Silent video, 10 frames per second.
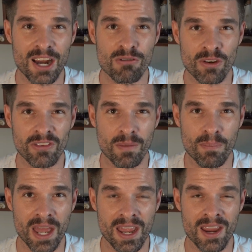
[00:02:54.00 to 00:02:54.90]
across the
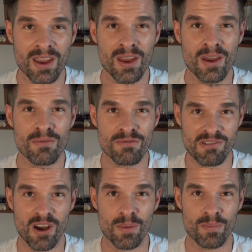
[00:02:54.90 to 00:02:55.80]
bay
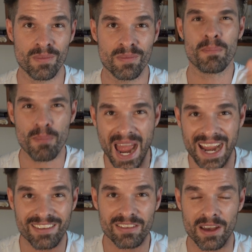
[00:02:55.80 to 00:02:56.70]
from the
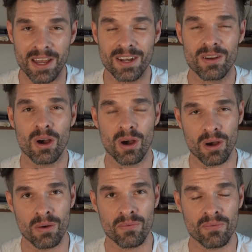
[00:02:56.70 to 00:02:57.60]
backside
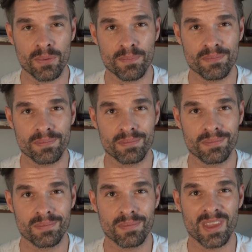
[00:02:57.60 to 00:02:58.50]
of
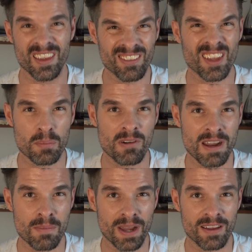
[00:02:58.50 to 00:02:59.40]
this
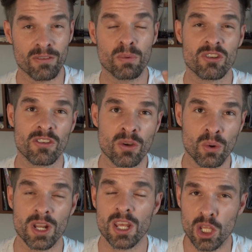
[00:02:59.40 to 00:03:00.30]
submarine base, which is
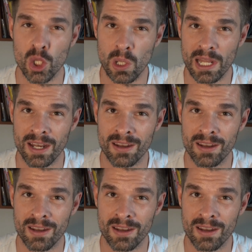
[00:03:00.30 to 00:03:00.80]
called Yulin